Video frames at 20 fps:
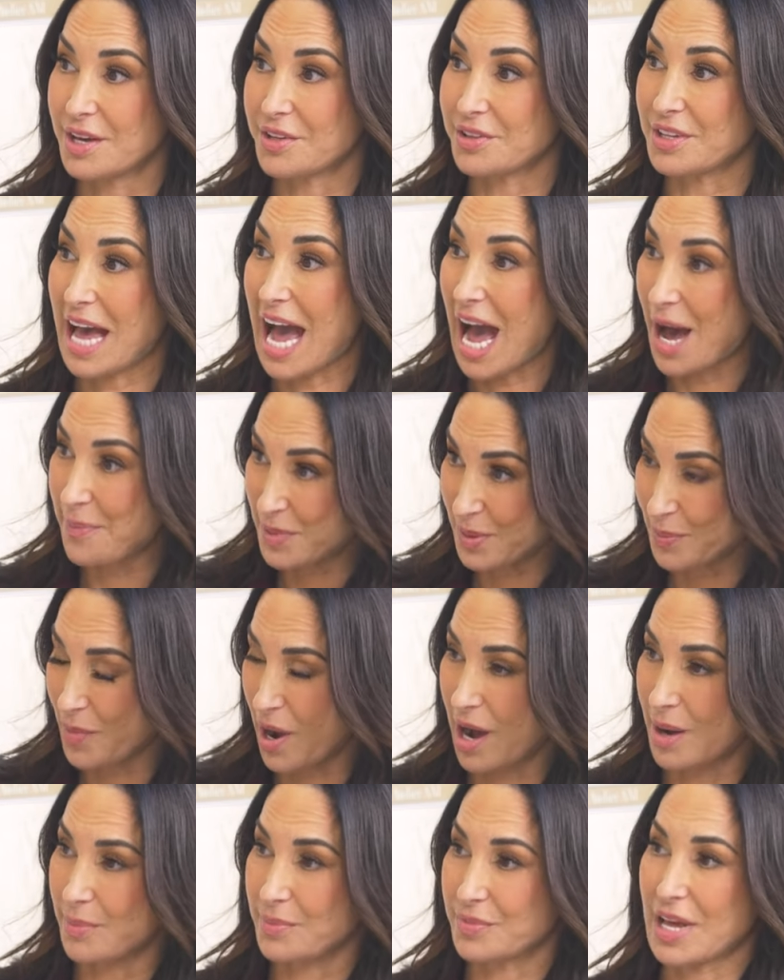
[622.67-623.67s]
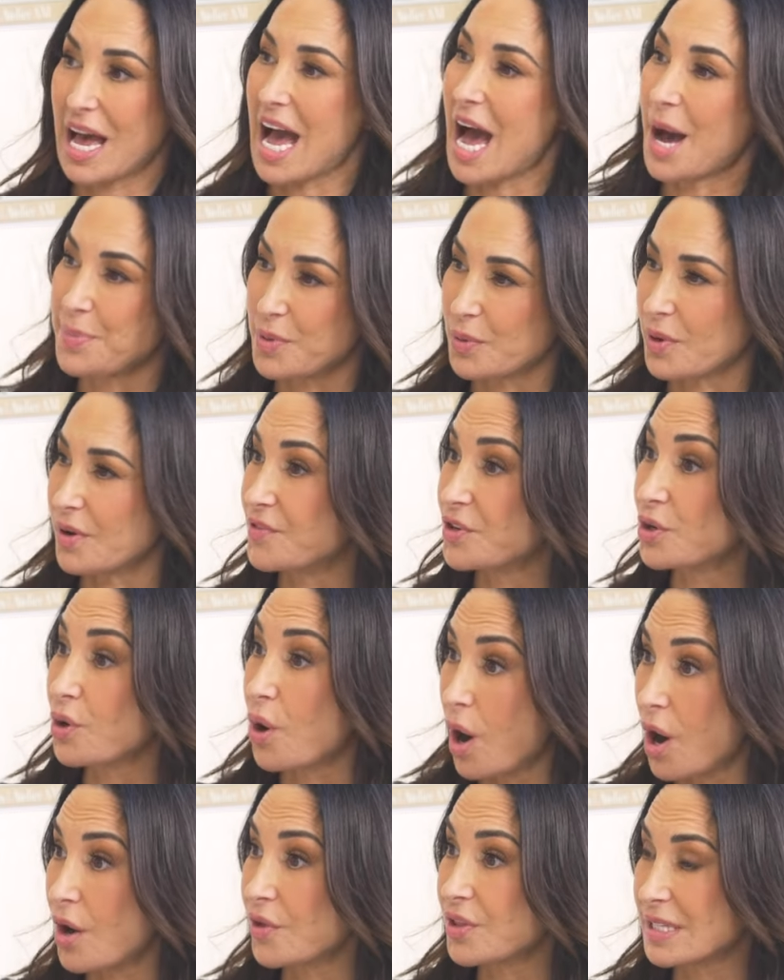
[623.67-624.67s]
the happy mom, the happy, if you're
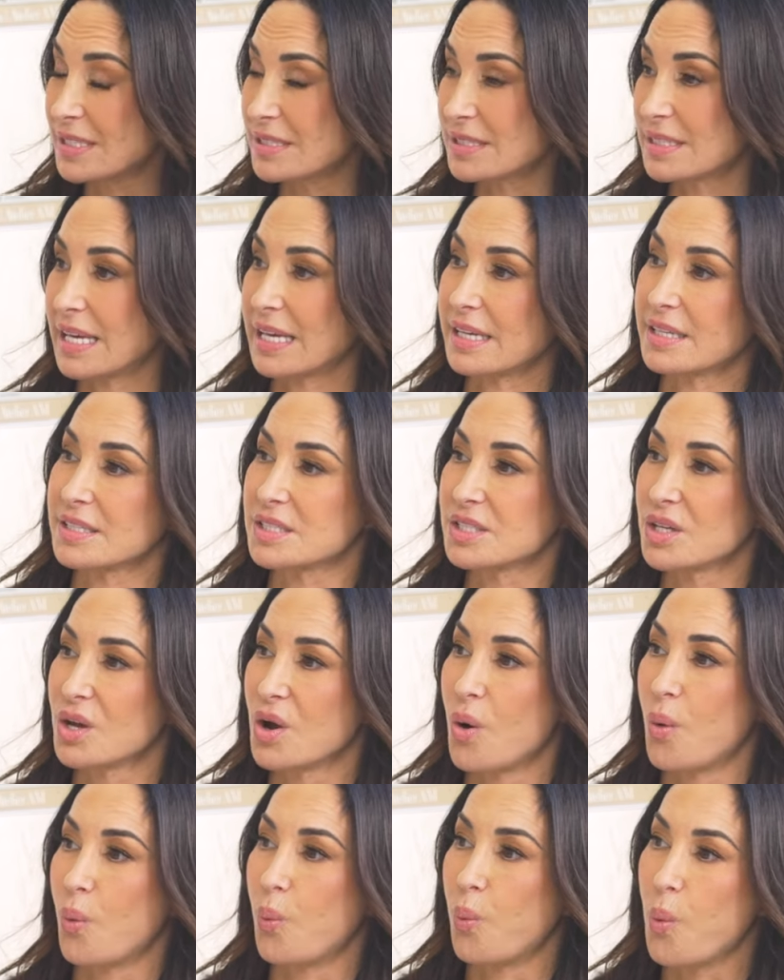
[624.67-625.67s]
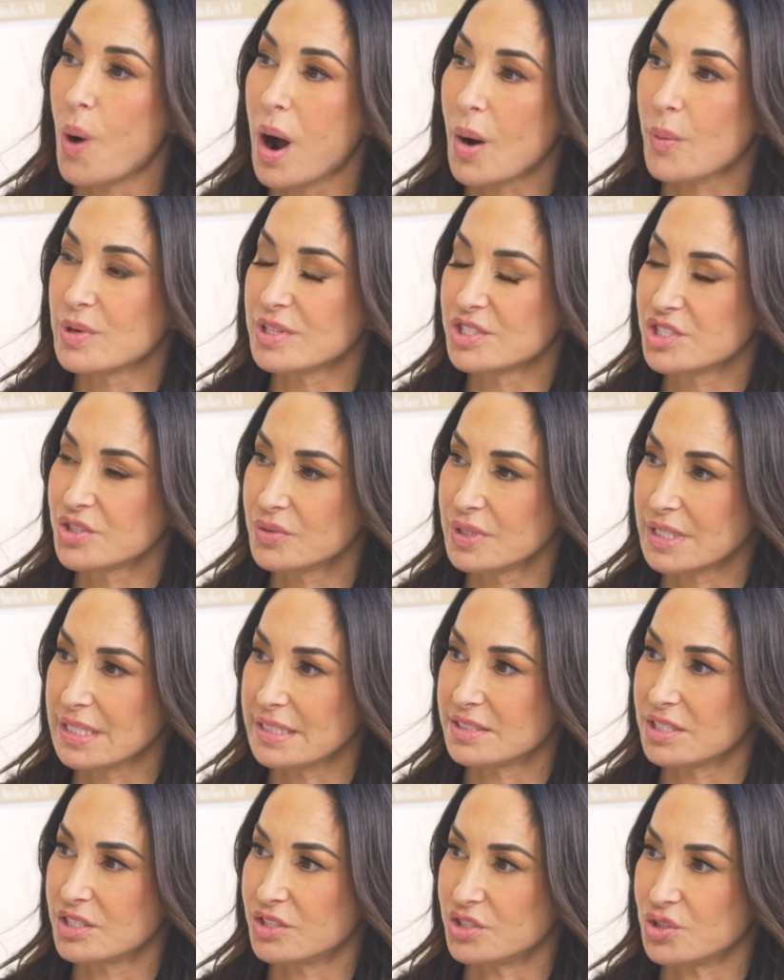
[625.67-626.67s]
all these things, what would you
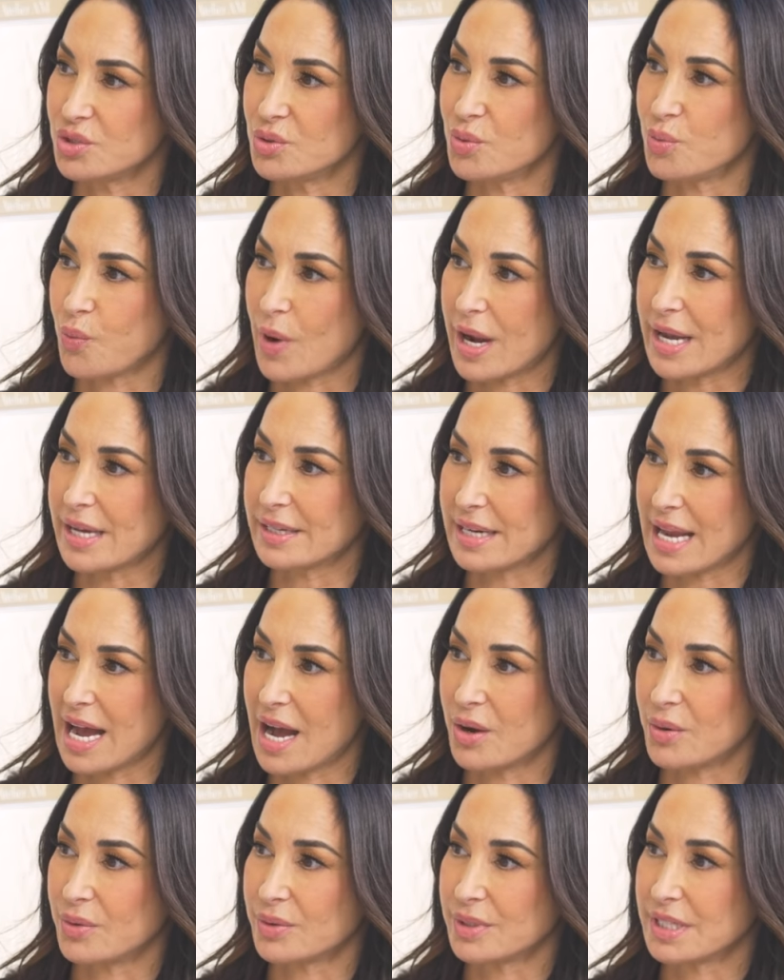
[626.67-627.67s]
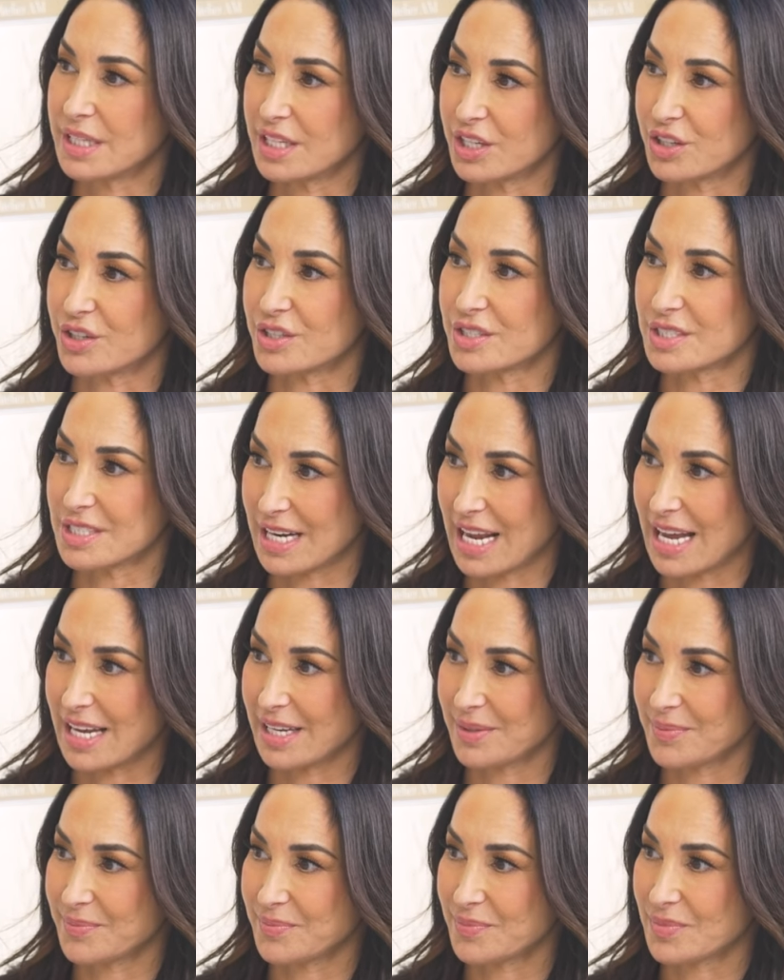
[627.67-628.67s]
need to do right now here today?